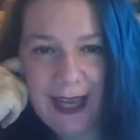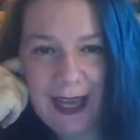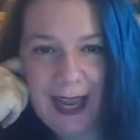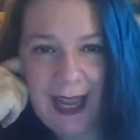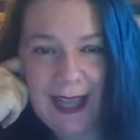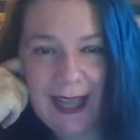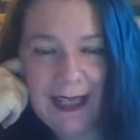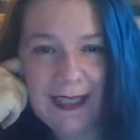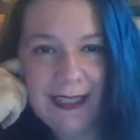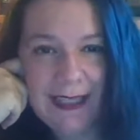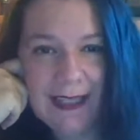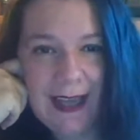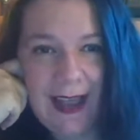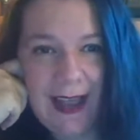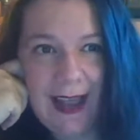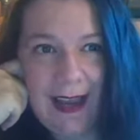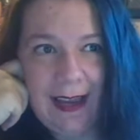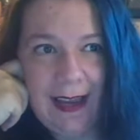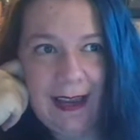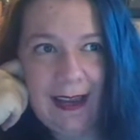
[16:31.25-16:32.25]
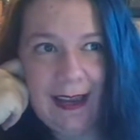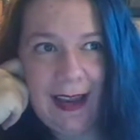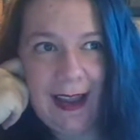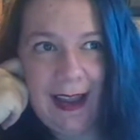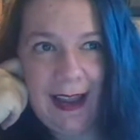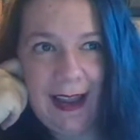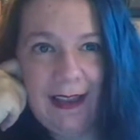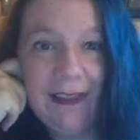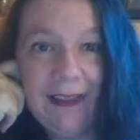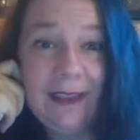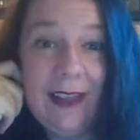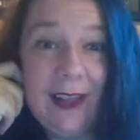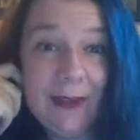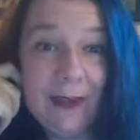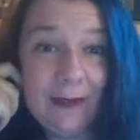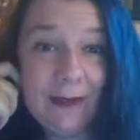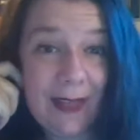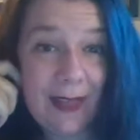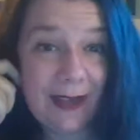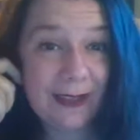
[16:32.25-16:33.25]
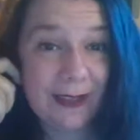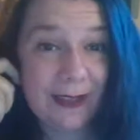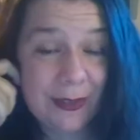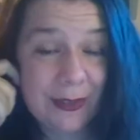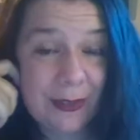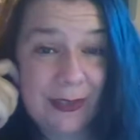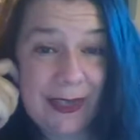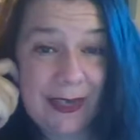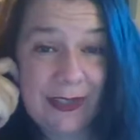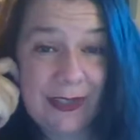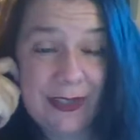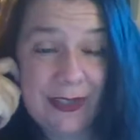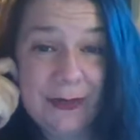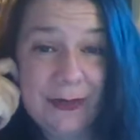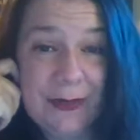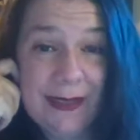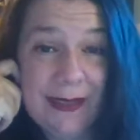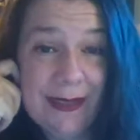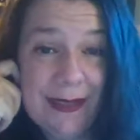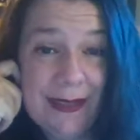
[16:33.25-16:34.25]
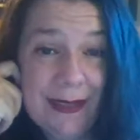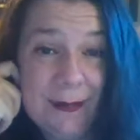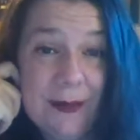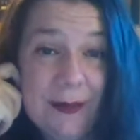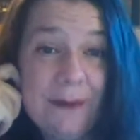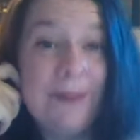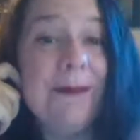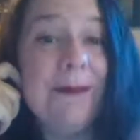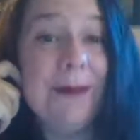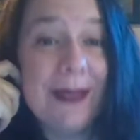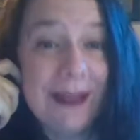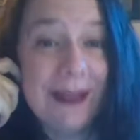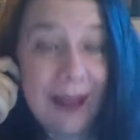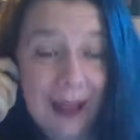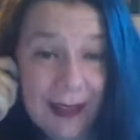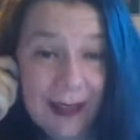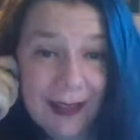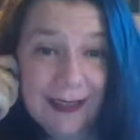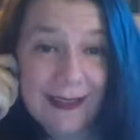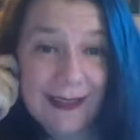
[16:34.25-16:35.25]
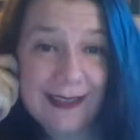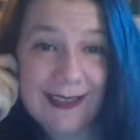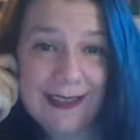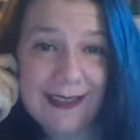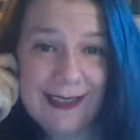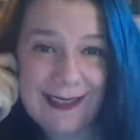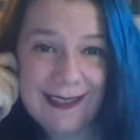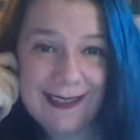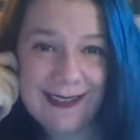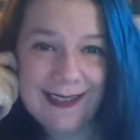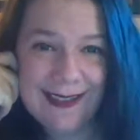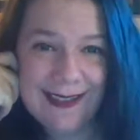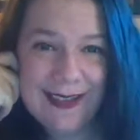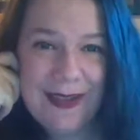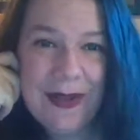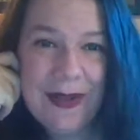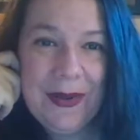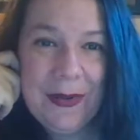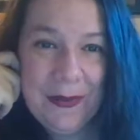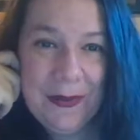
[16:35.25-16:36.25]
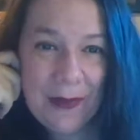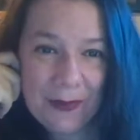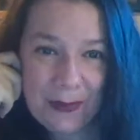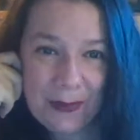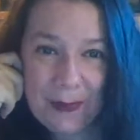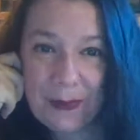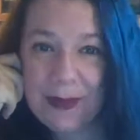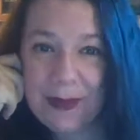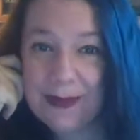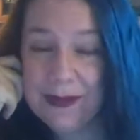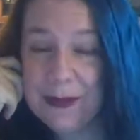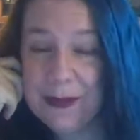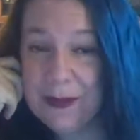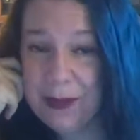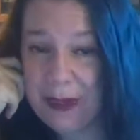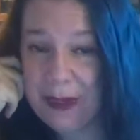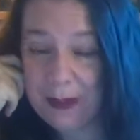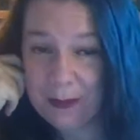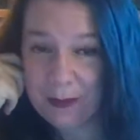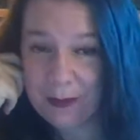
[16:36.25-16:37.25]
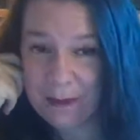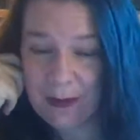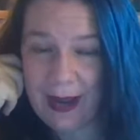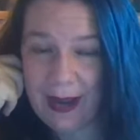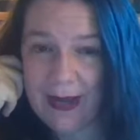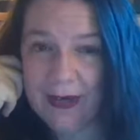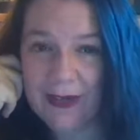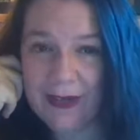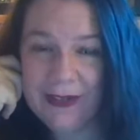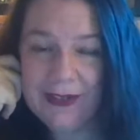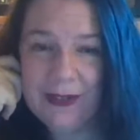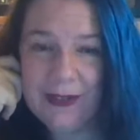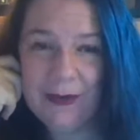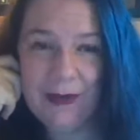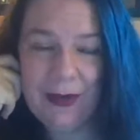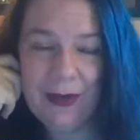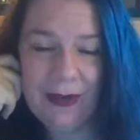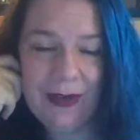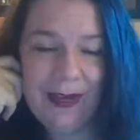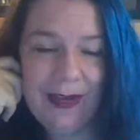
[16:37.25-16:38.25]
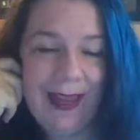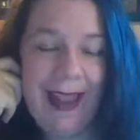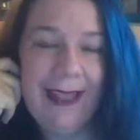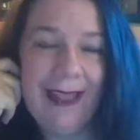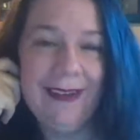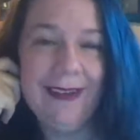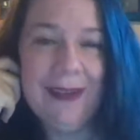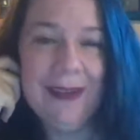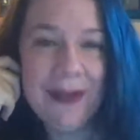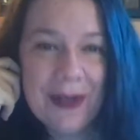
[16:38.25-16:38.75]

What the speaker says: And I love that association with cinnamon because it is one that we associate with fire. And so there again